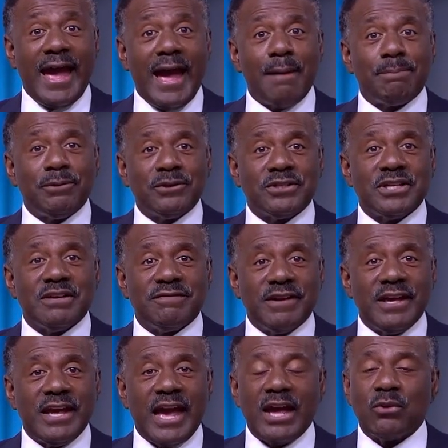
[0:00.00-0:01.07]
Apple T
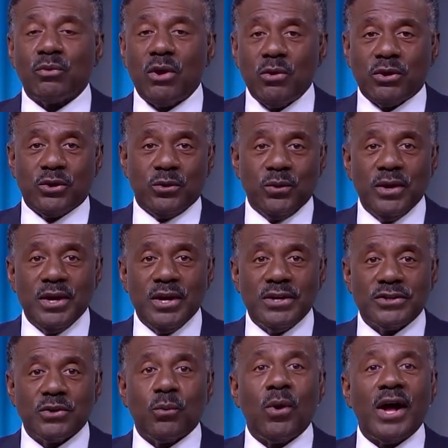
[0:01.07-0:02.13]
V, and Roku
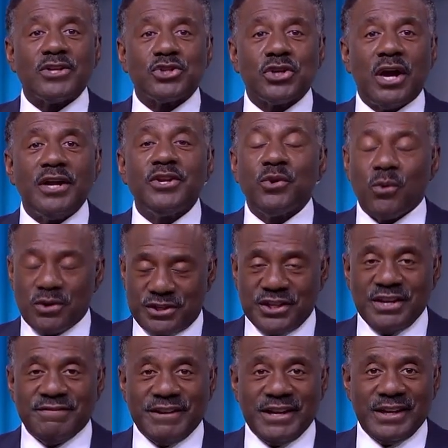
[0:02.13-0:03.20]
to watch on your
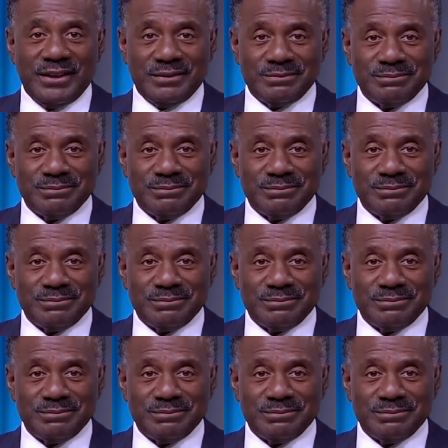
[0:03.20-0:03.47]
T V.